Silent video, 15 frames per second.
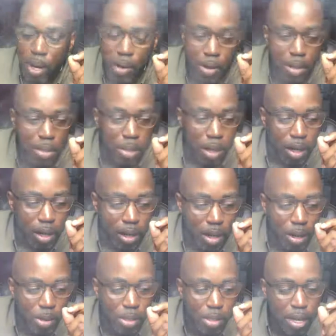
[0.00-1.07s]
horn say,
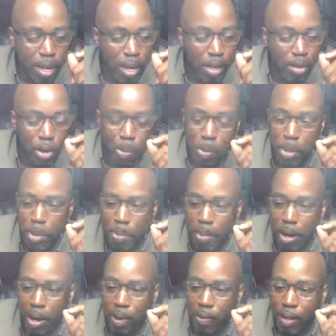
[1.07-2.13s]
close your eyes, open your
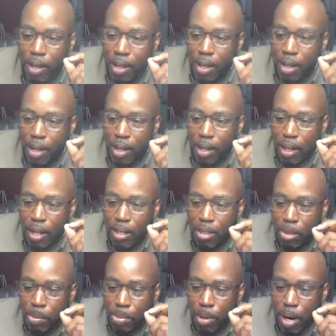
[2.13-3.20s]
mouth, and let it
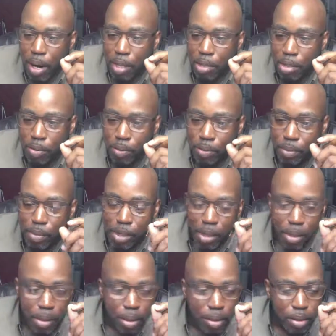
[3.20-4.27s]
surprise you.
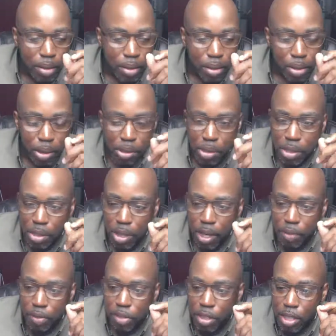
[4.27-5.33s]
So
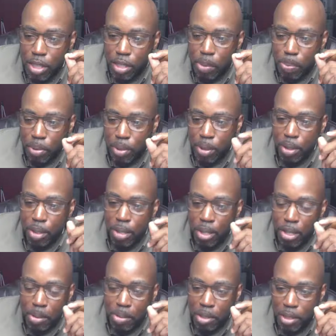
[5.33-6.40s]
Seductive says, pure
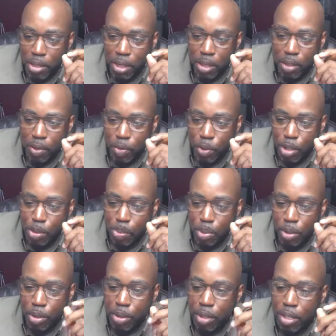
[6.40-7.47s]
cum. Seductive, what's
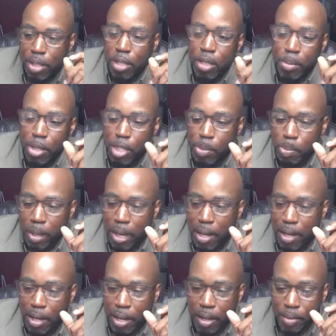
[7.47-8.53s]
pure cum?
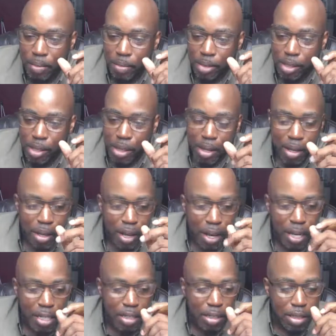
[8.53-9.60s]
Explain that.
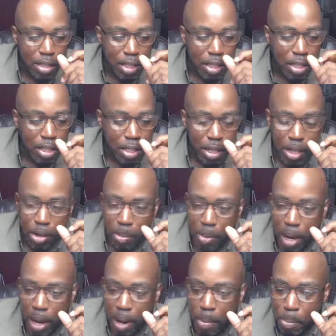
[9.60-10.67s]
Asia says she don't
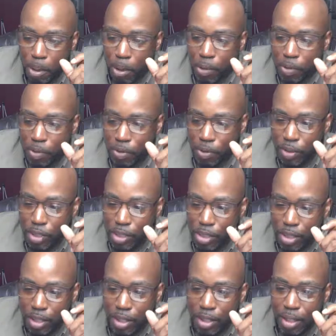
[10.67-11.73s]
mind. Both.
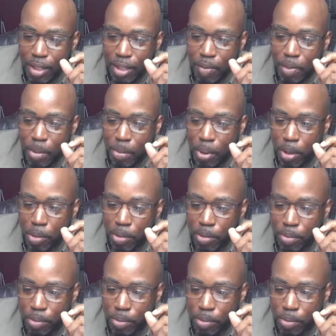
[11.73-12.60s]
Give her both.